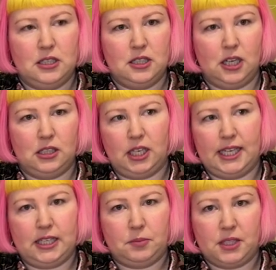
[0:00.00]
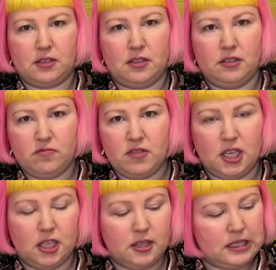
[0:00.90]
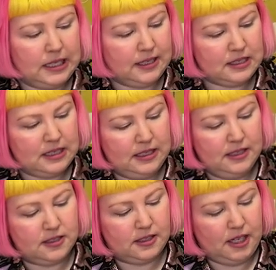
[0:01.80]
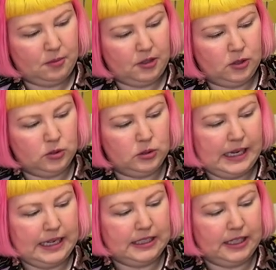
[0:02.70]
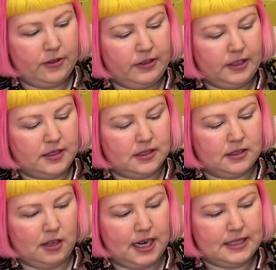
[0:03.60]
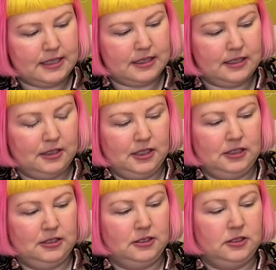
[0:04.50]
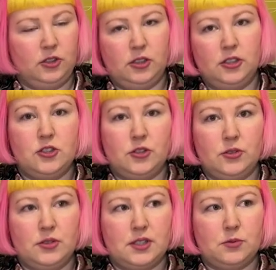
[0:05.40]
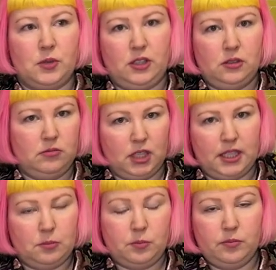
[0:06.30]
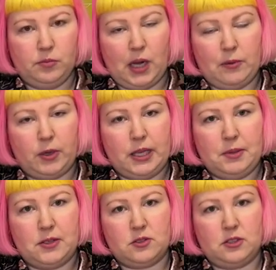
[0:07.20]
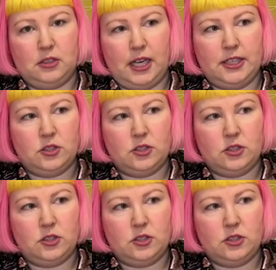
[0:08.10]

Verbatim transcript: are like a bit thinner than that. So yeah, pretty cool. And the other thing that's nice is you can choose when you like buy one of their puzzles online to